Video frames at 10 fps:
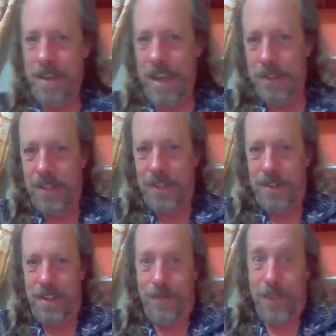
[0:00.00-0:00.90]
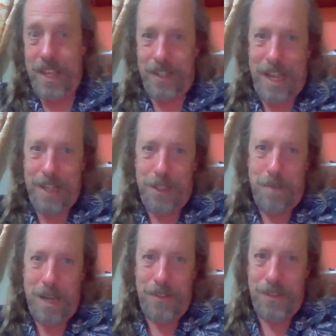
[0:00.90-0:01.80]
as in if they could take the
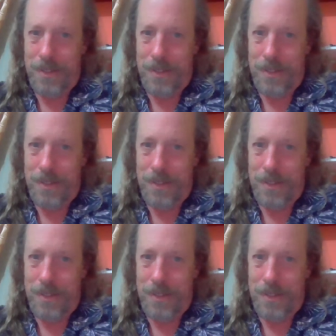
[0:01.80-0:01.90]
bus and